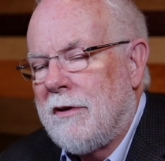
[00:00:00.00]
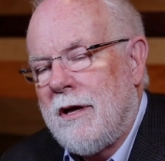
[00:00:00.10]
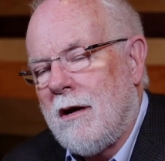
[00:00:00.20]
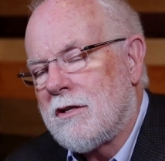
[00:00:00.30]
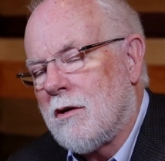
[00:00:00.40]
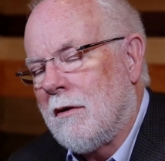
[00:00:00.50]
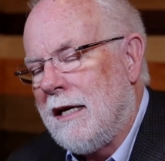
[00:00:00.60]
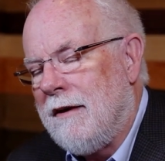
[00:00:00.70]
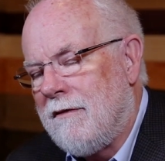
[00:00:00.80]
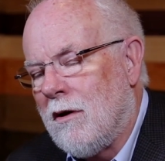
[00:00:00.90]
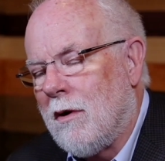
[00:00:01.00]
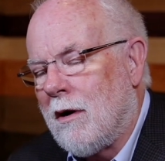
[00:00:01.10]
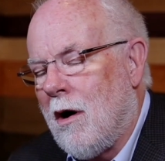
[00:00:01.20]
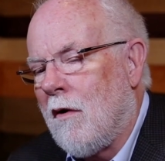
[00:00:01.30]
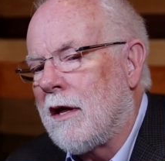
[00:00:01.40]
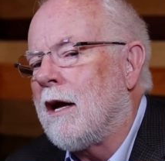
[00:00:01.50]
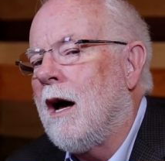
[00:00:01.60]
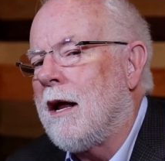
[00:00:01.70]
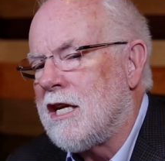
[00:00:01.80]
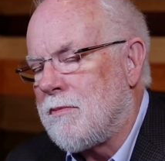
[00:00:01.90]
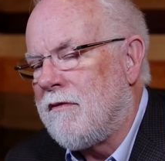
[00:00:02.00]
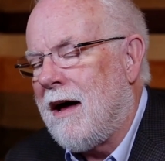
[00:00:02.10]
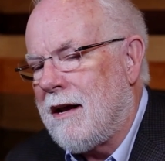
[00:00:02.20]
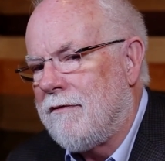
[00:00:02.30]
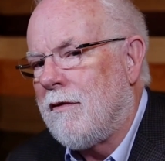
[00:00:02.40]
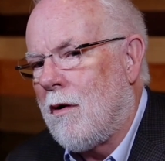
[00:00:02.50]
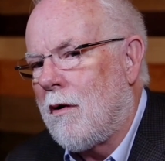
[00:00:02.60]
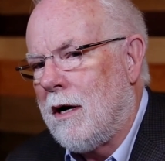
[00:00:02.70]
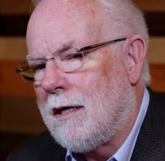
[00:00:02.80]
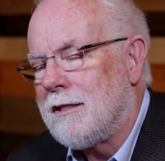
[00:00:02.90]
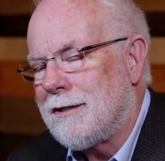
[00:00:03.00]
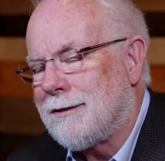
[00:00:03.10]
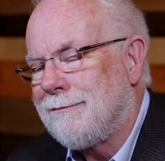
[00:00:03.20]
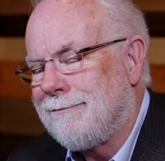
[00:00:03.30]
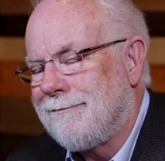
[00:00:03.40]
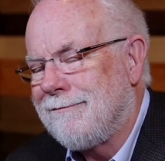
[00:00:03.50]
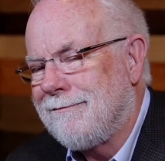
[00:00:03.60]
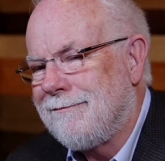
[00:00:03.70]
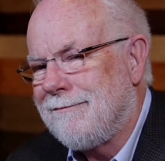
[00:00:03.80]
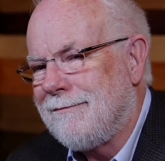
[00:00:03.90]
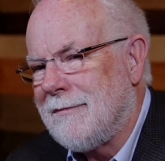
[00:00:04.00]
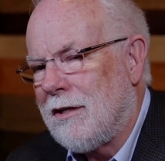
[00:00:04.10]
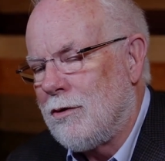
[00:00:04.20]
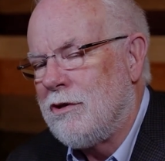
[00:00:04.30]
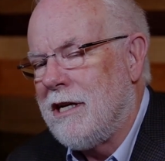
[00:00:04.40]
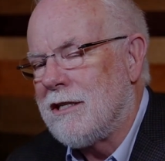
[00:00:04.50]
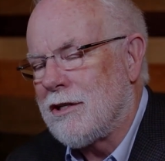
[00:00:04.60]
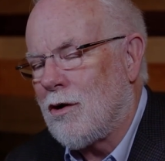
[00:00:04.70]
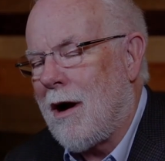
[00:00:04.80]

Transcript: but they also leave knowing all that God has provided for us through Jesus